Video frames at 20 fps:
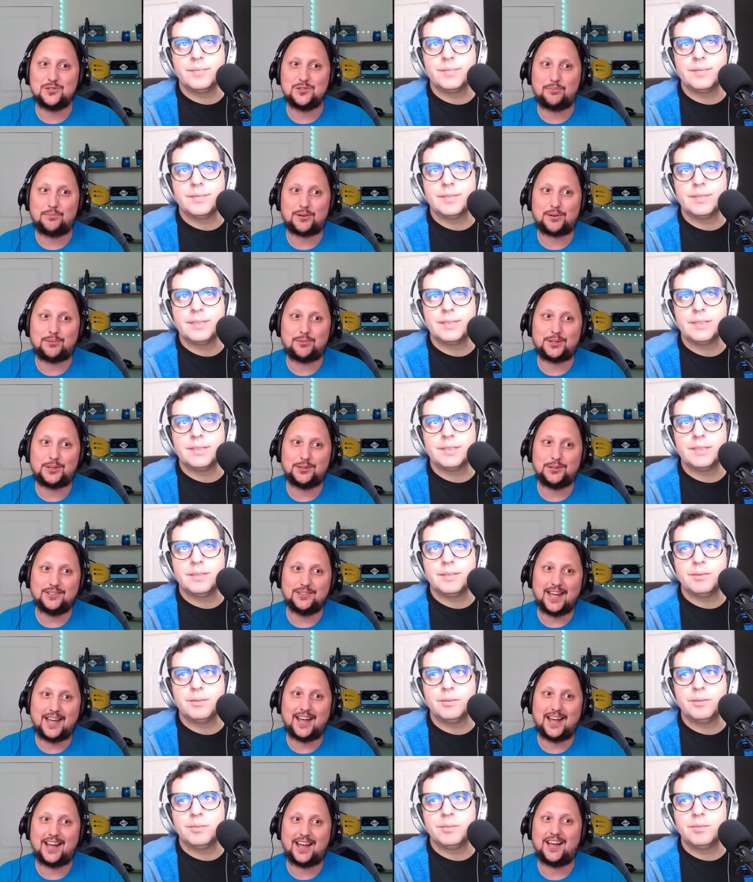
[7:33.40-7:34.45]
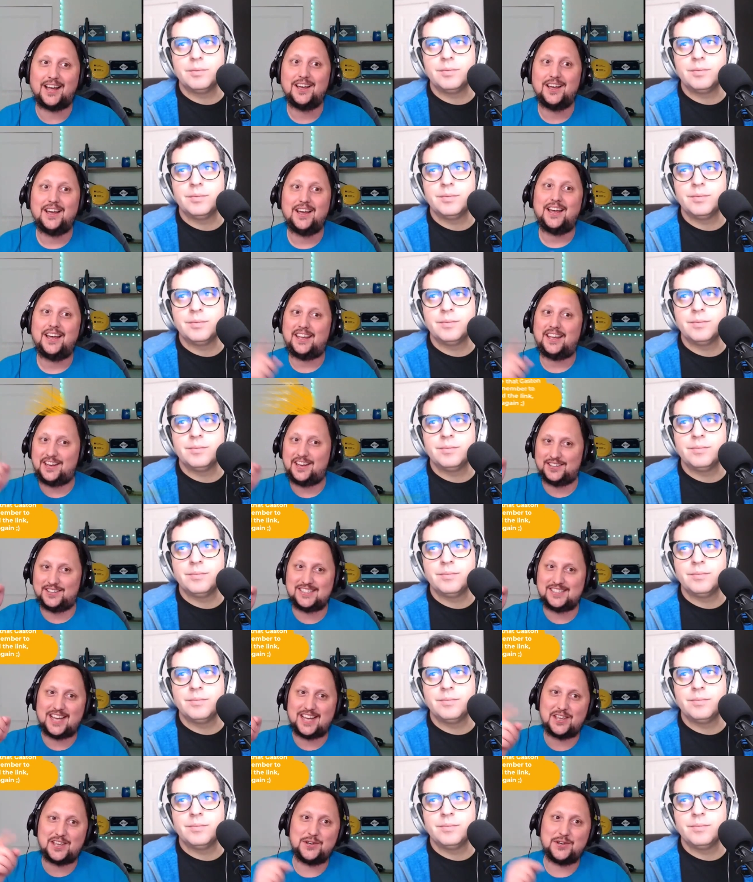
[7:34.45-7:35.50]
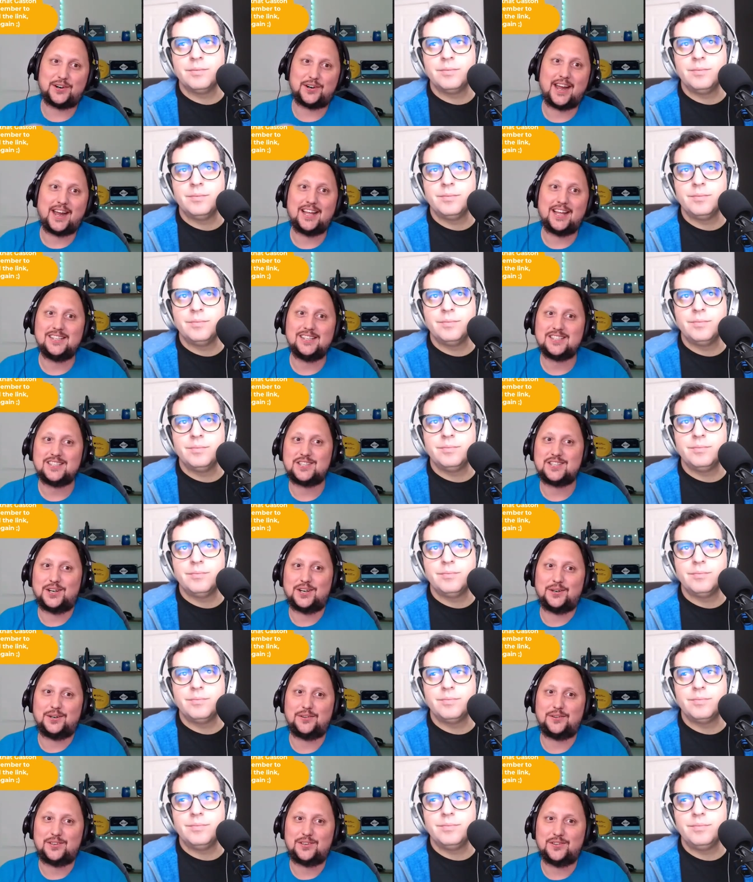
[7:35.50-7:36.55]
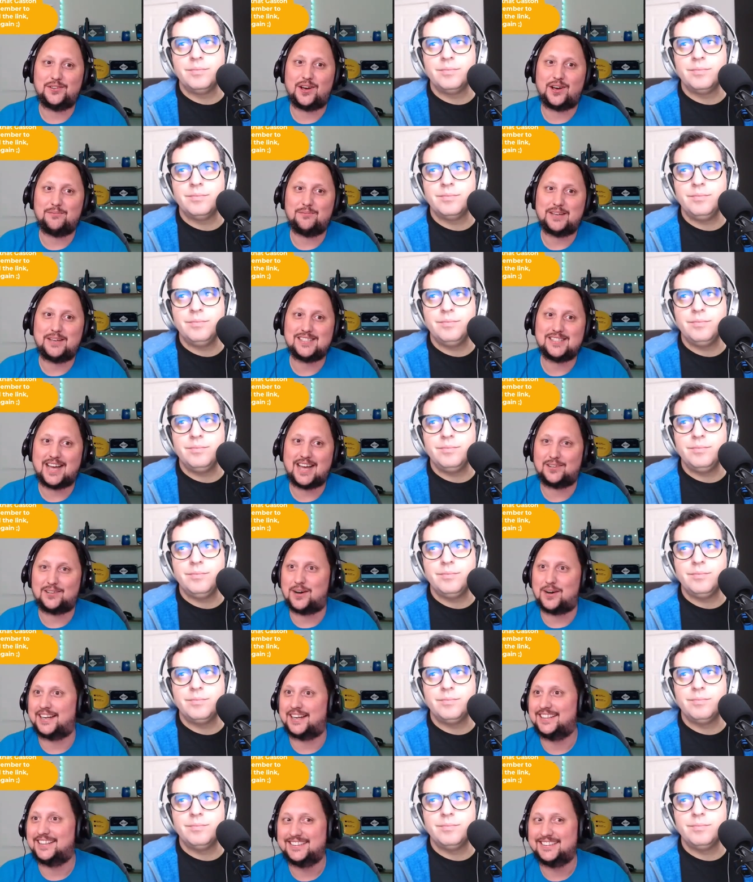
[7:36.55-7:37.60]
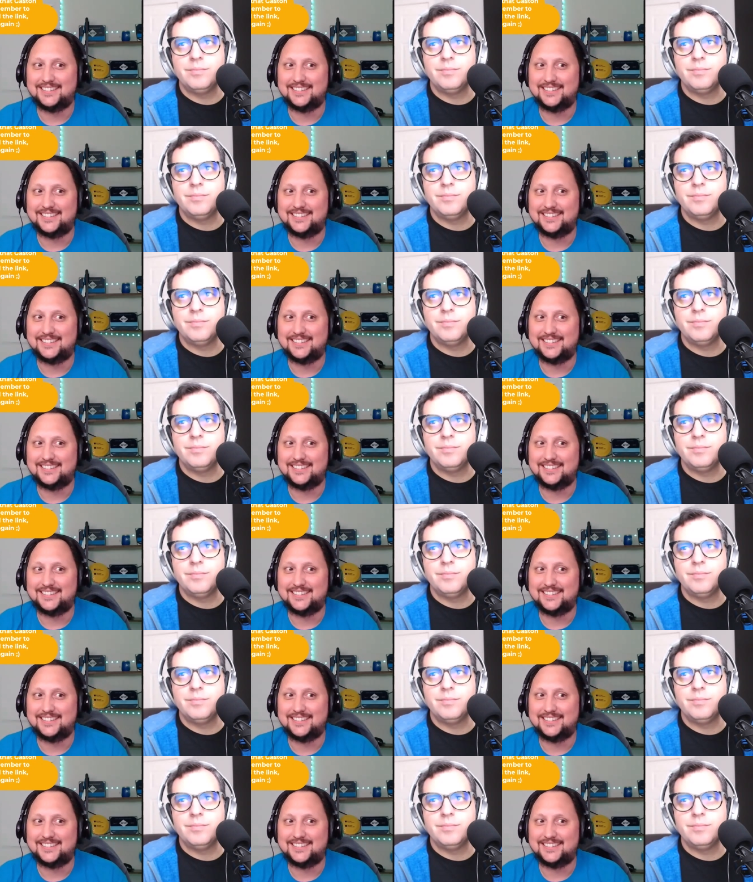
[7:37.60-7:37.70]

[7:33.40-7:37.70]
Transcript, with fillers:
Speaker 1: Super Bowl, uh, here's the URL so you don't miss that one.